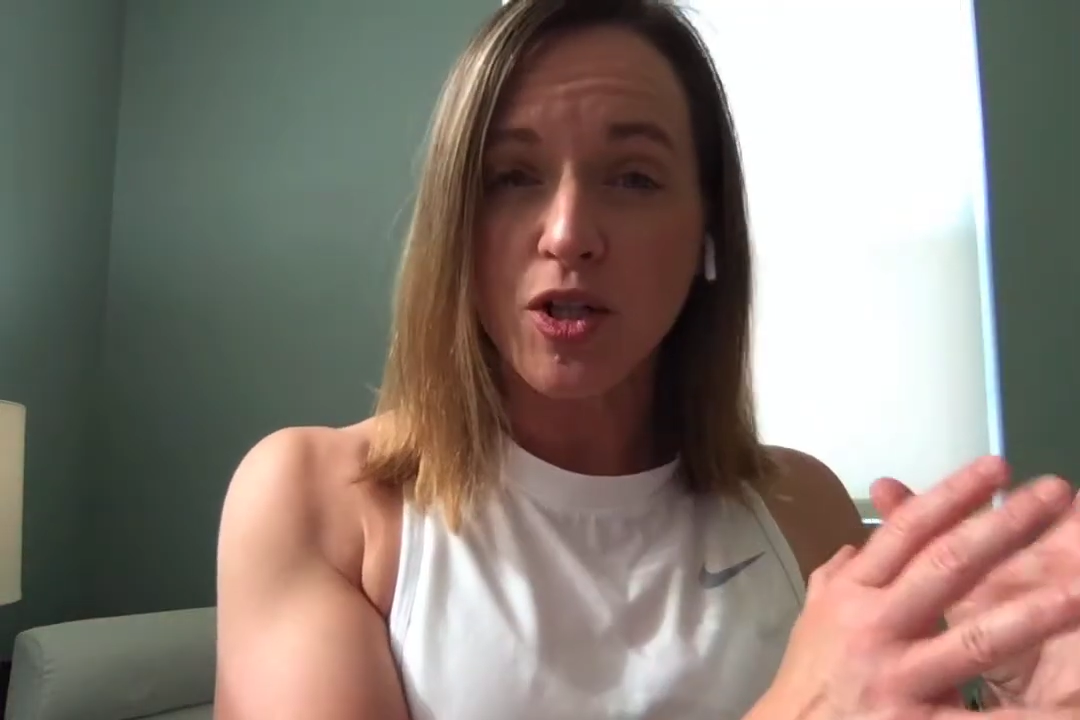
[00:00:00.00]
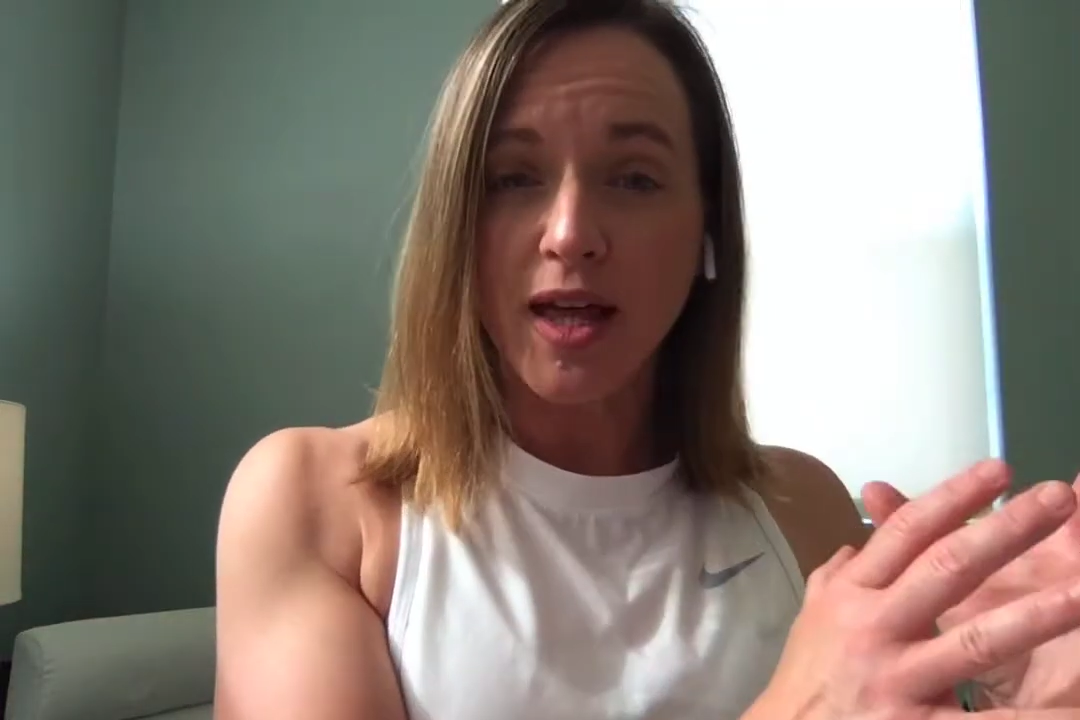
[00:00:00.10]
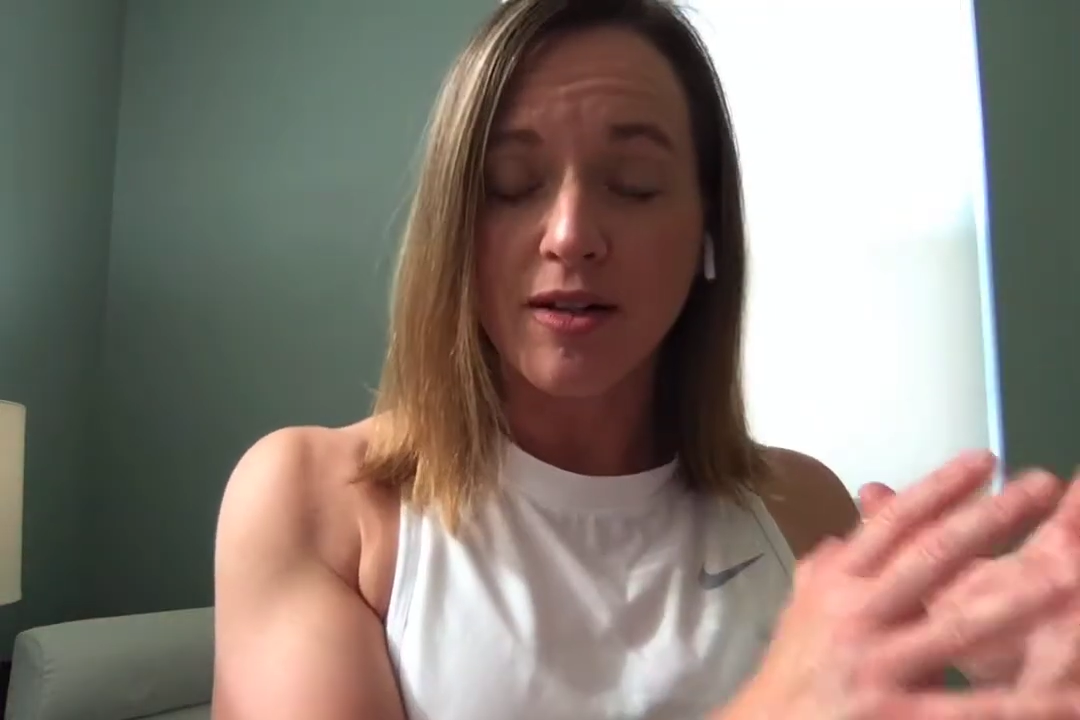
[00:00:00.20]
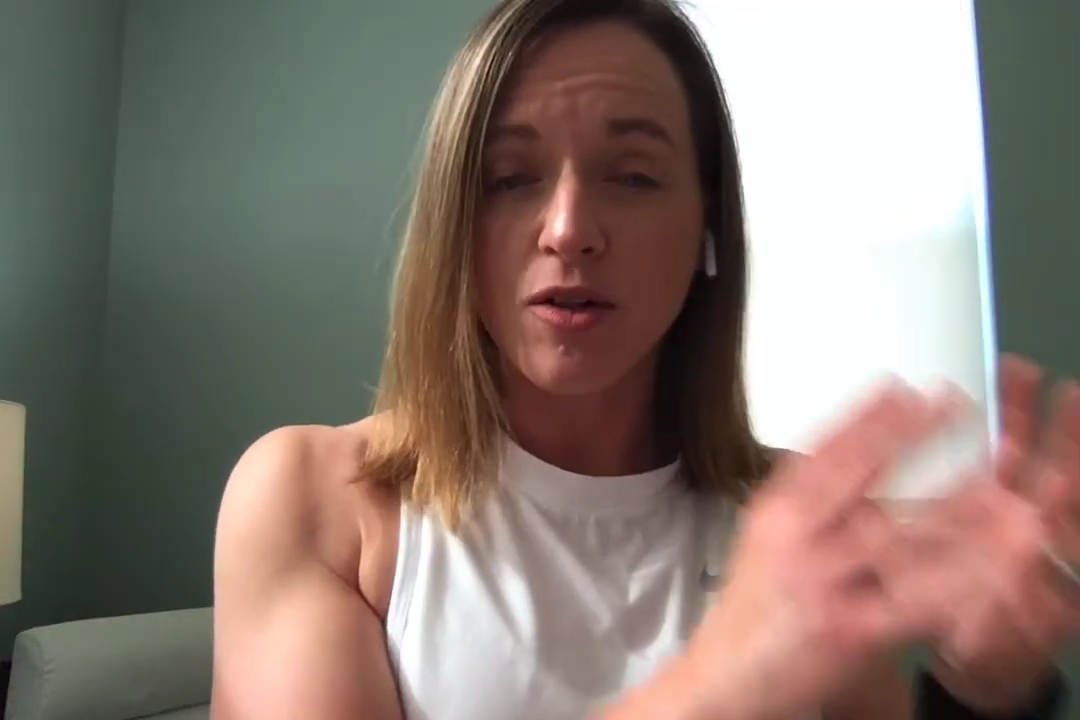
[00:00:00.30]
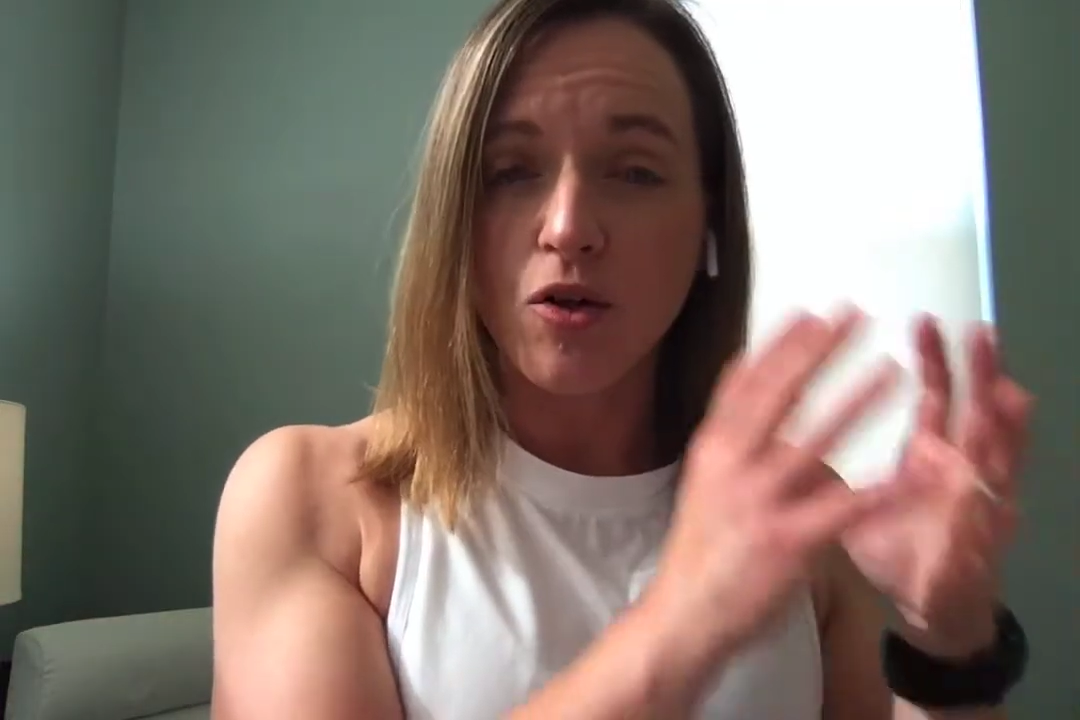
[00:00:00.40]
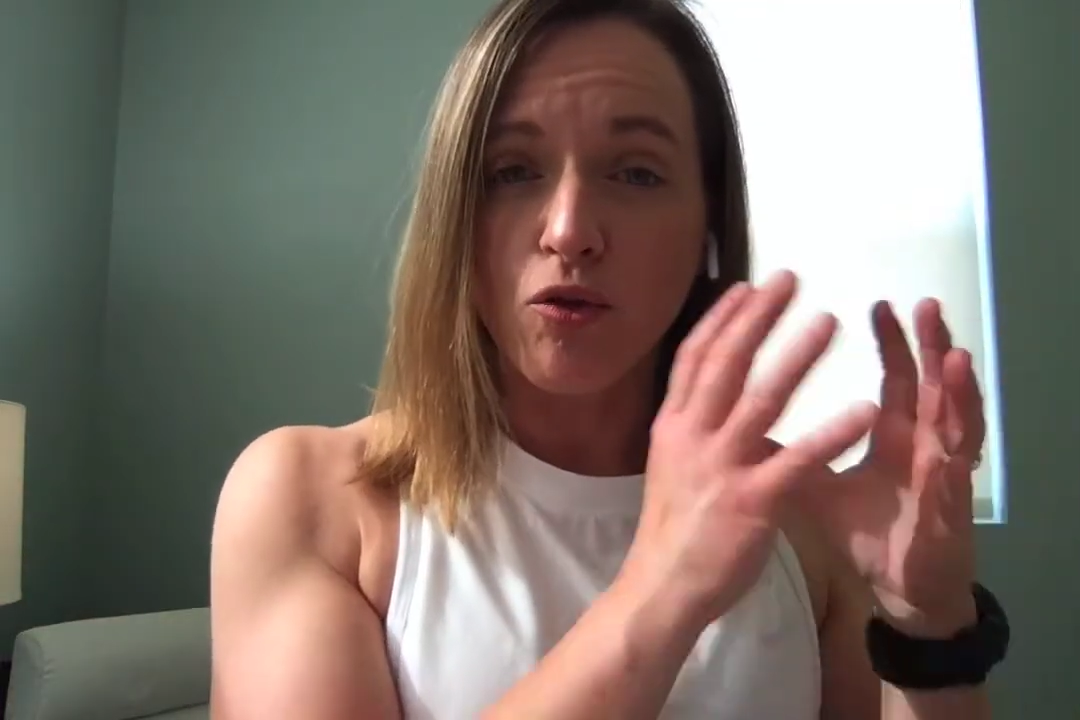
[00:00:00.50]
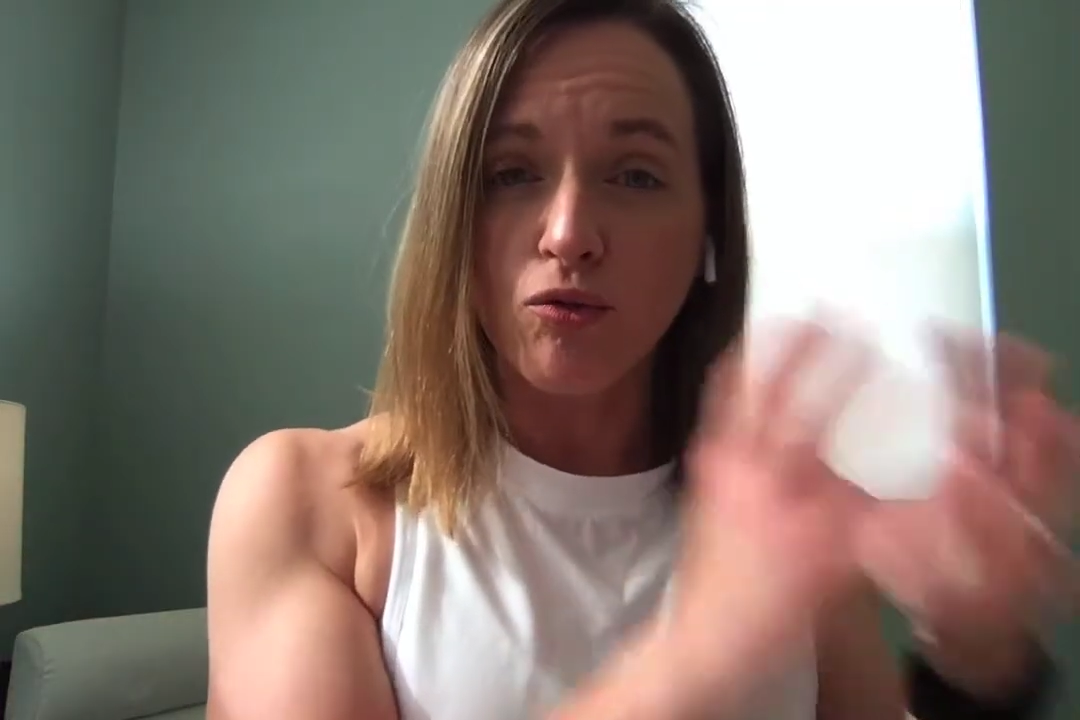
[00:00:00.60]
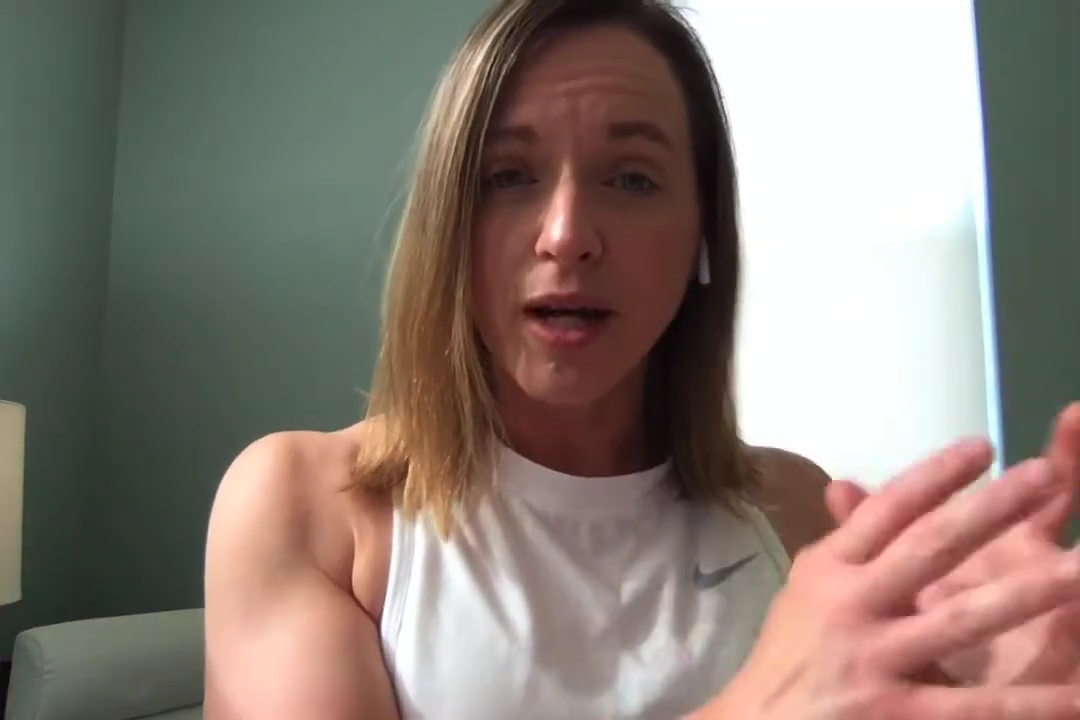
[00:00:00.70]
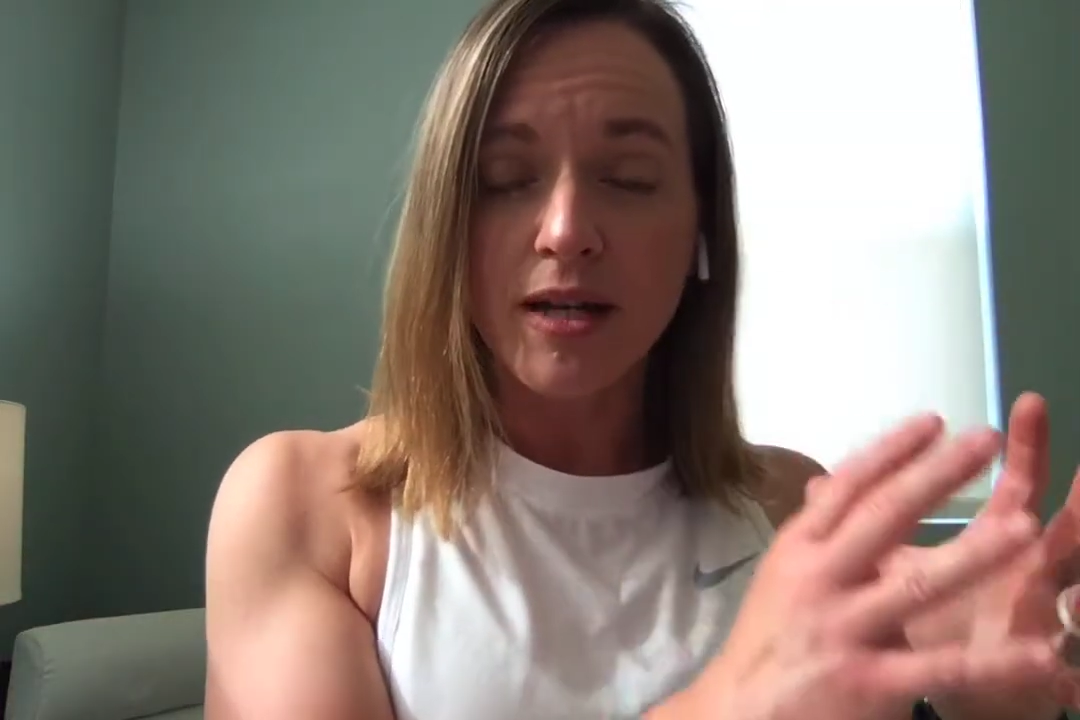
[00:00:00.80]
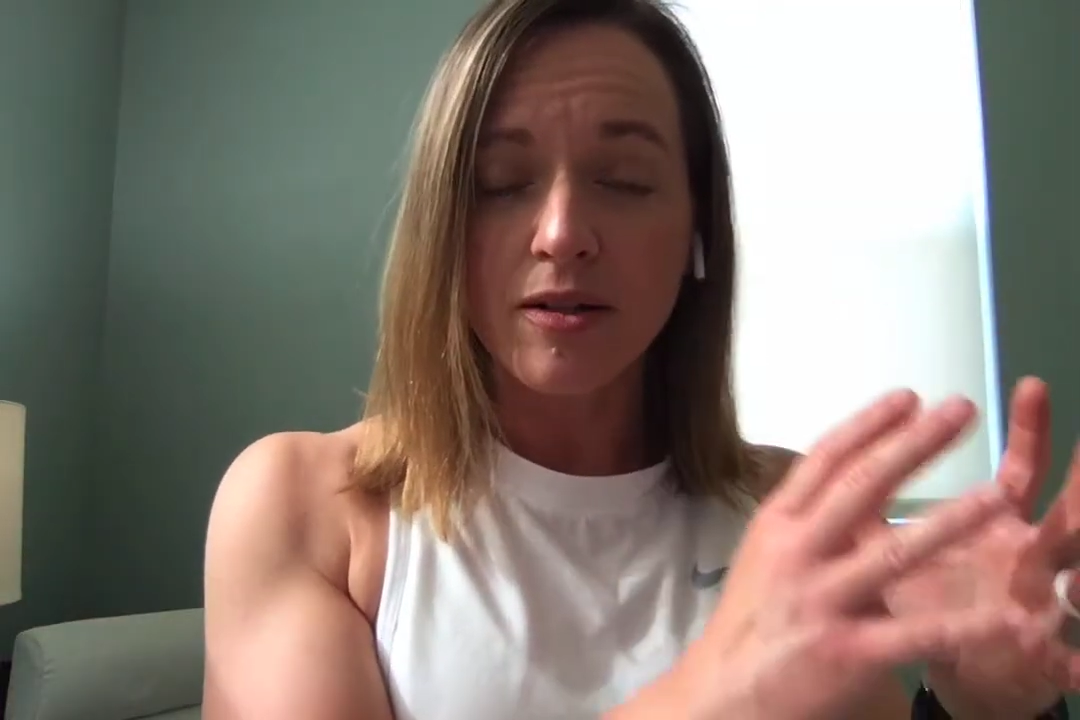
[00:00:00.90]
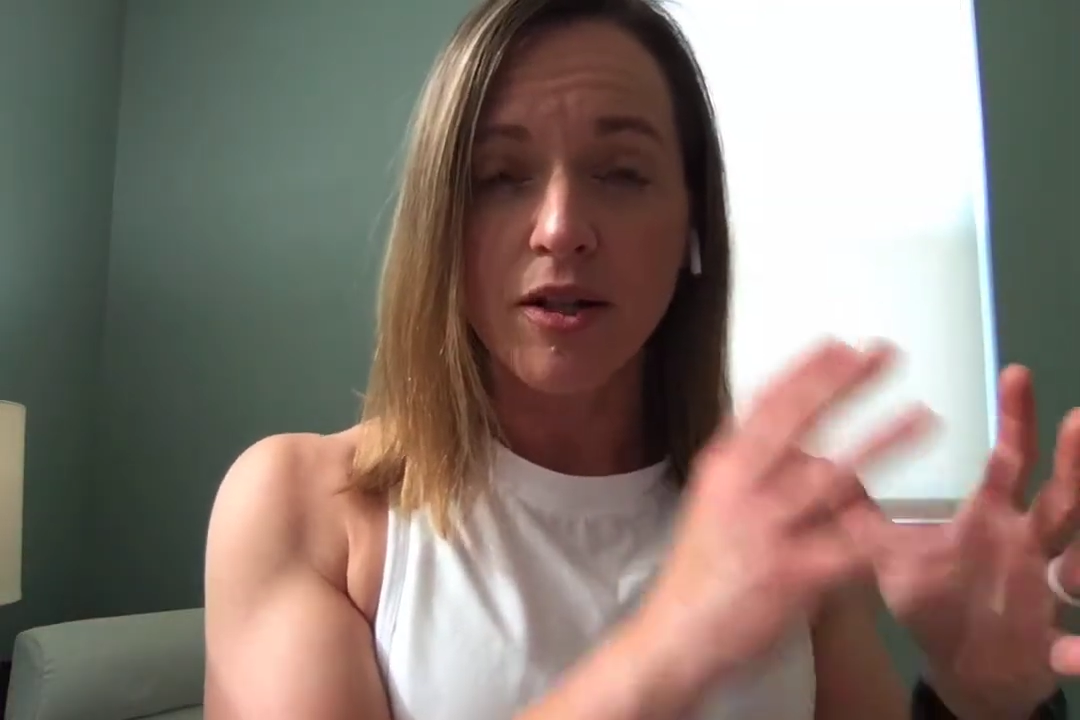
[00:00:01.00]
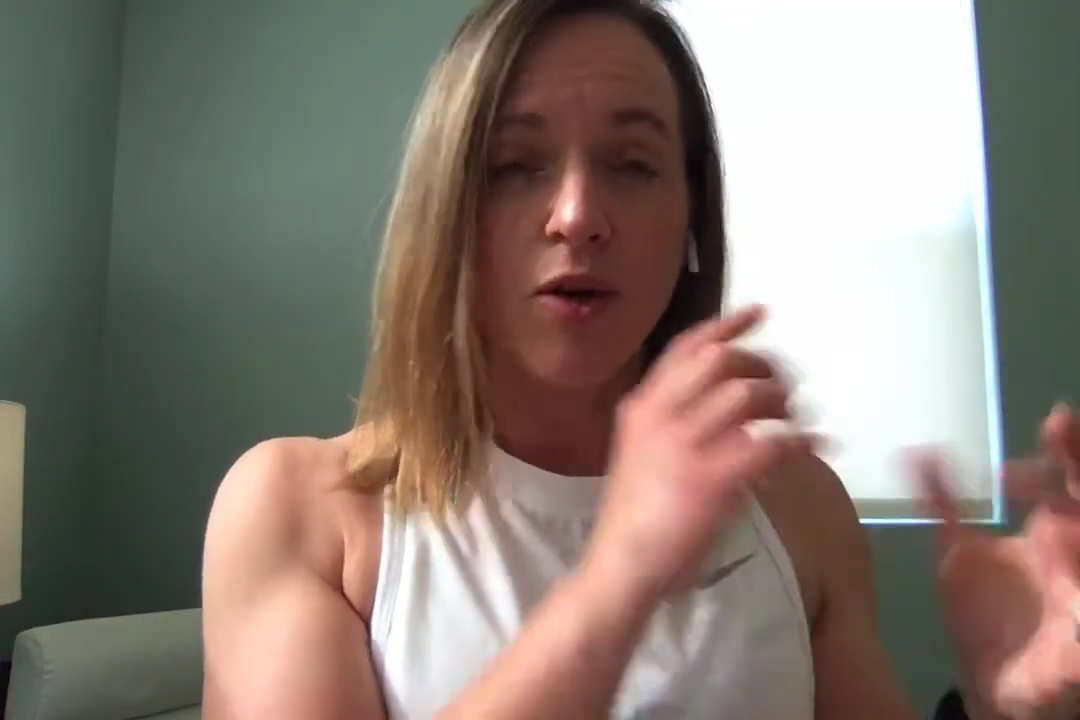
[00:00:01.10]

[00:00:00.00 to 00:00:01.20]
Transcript: that great,